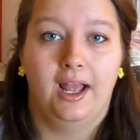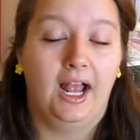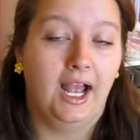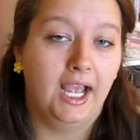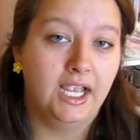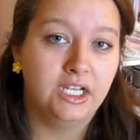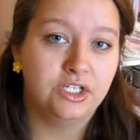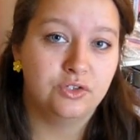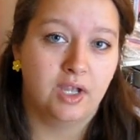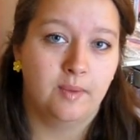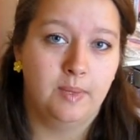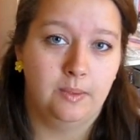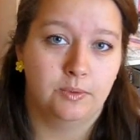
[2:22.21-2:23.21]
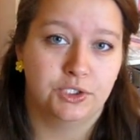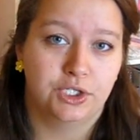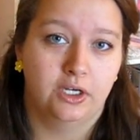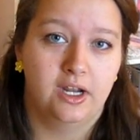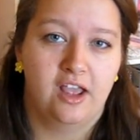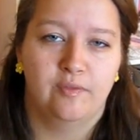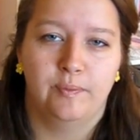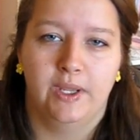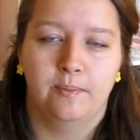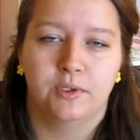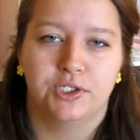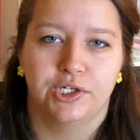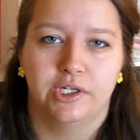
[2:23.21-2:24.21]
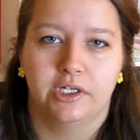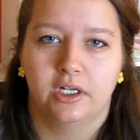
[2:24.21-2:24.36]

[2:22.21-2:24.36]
I do not paper chart. I've paper charted